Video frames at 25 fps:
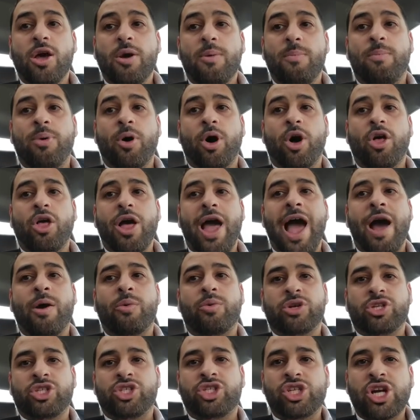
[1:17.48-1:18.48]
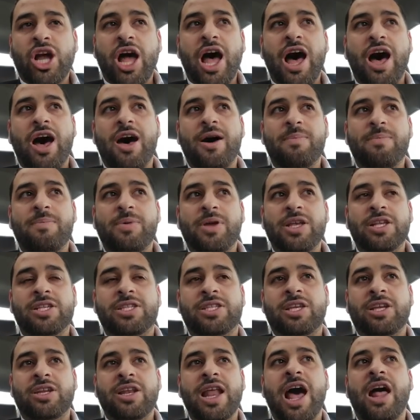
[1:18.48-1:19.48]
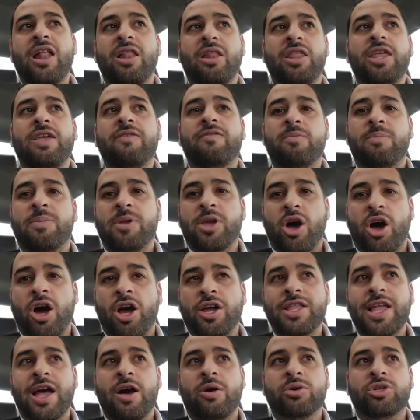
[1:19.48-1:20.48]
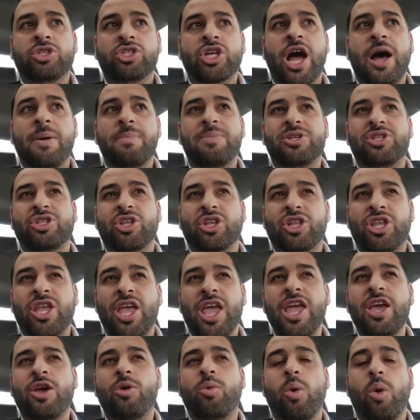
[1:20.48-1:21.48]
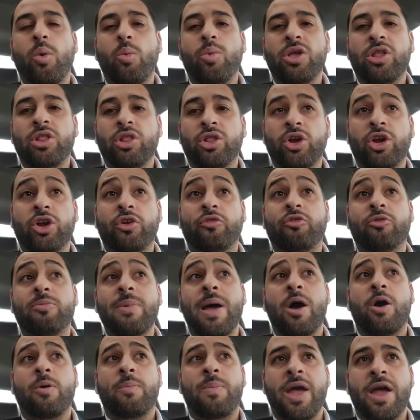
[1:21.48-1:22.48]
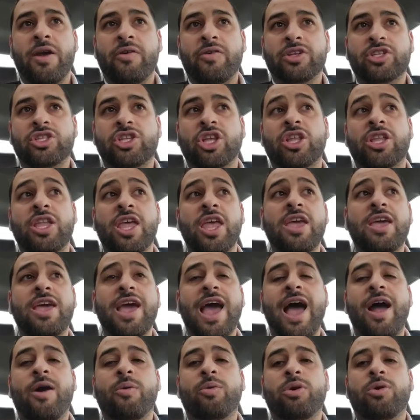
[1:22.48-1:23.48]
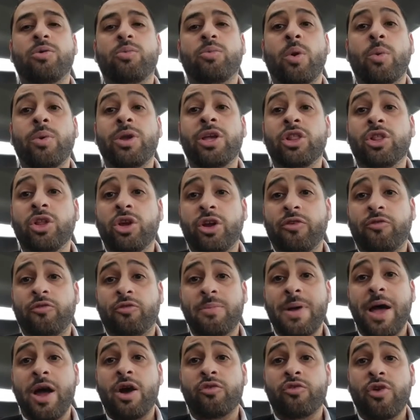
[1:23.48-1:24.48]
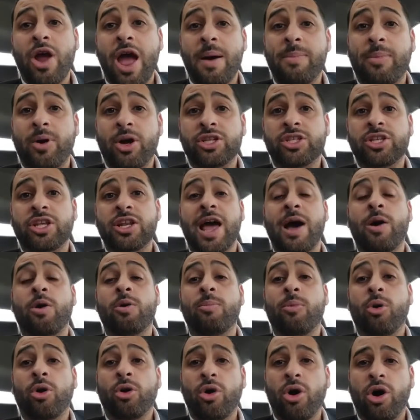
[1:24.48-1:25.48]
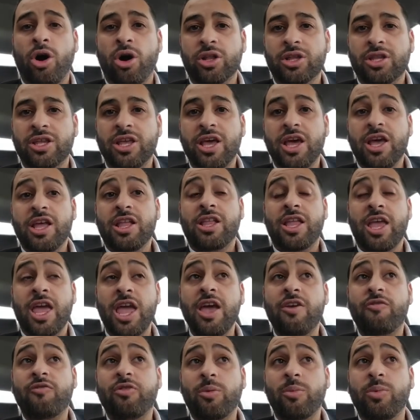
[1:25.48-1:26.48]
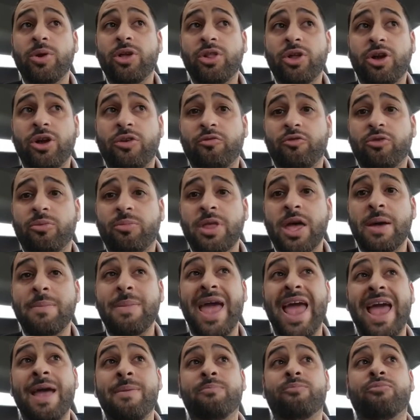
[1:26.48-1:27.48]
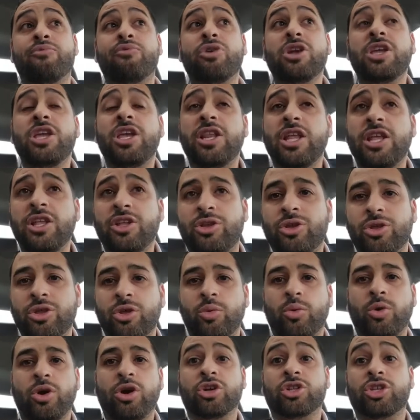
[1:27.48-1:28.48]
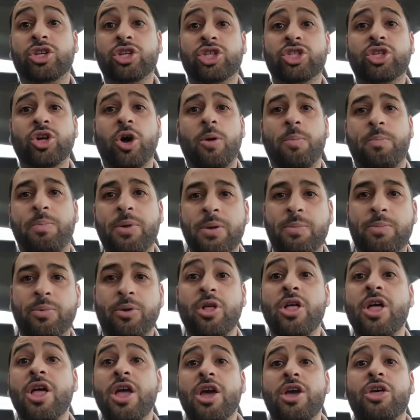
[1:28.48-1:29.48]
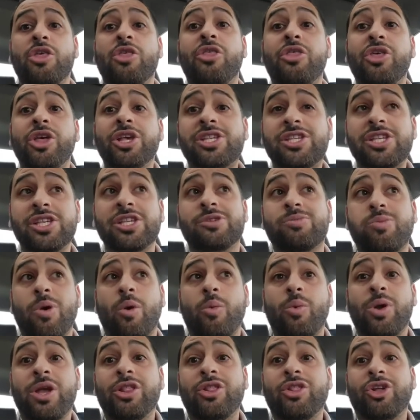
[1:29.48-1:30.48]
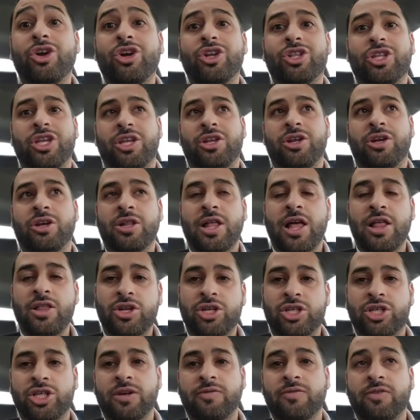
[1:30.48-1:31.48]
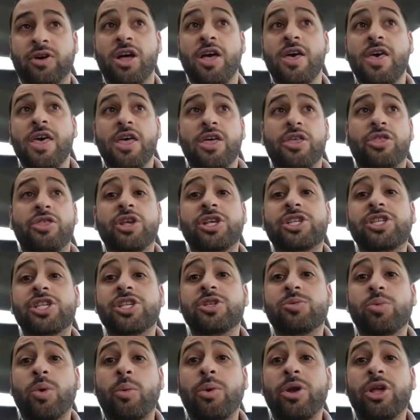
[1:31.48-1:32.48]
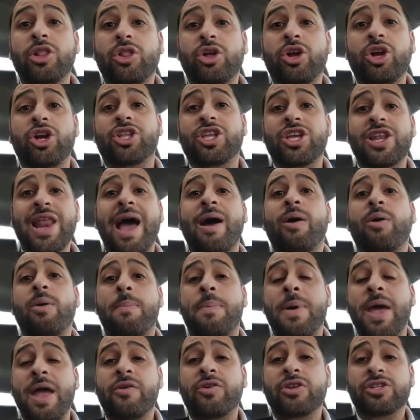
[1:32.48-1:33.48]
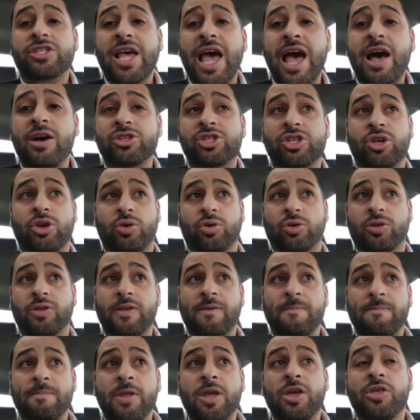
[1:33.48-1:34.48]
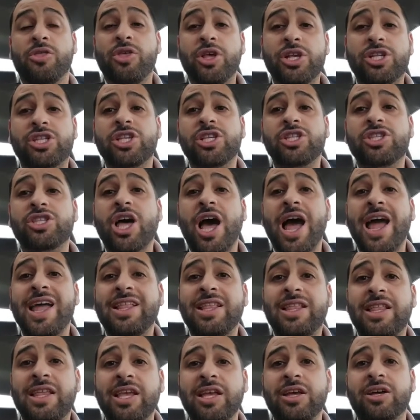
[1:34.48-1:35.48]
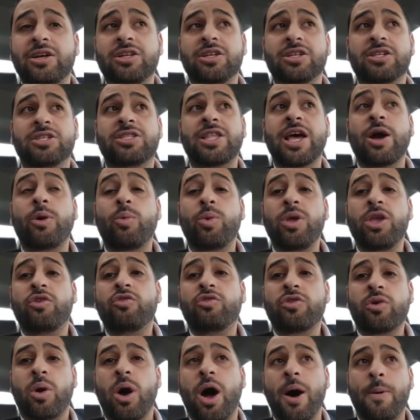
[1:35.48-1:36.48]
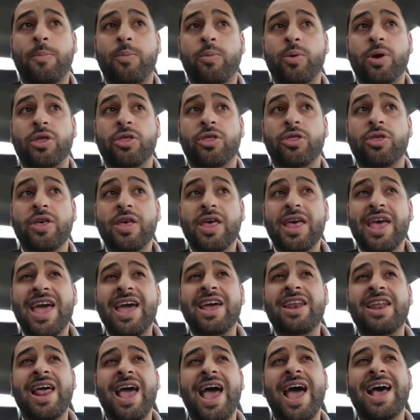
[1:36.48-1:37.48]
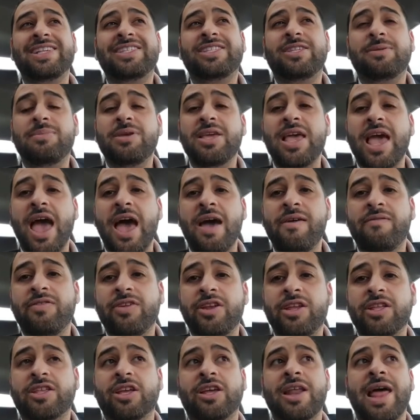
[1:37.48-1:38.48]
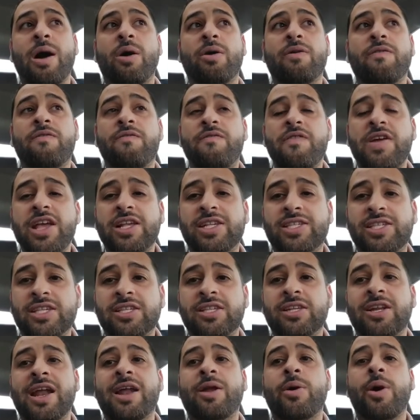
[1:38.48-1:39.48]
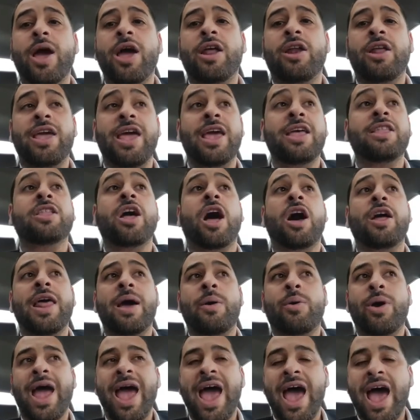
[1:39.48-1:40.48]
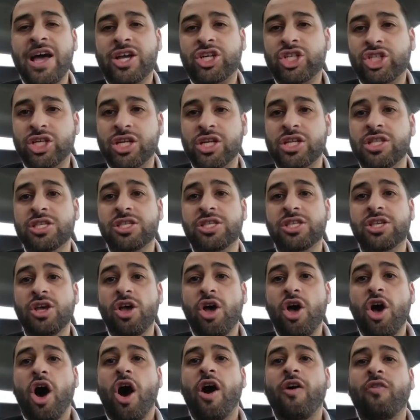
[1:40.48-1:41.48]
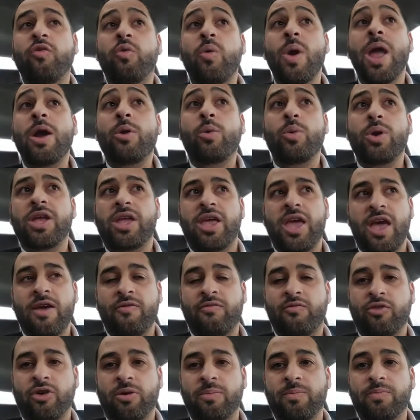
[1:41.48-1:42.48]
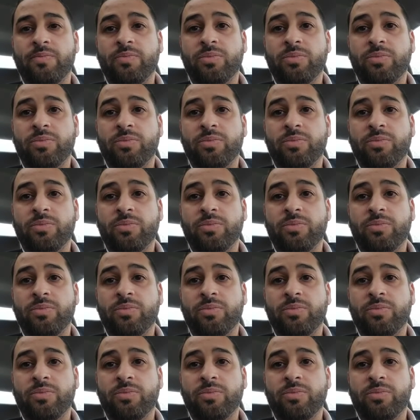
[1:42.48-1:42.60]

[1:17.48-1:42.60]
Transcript: But our job is to not leave it behind. Our job is to take what we learned from our parents, to take what we learned from our rabbis and our morot, take from what we learned from them and bring it into the world to show people this is what we learned in Hillel Yeshiva. This is what we learned in our parents' household. This is the ideals that we grew up with. And it has to be evident on our faces and on our actions of where we came from.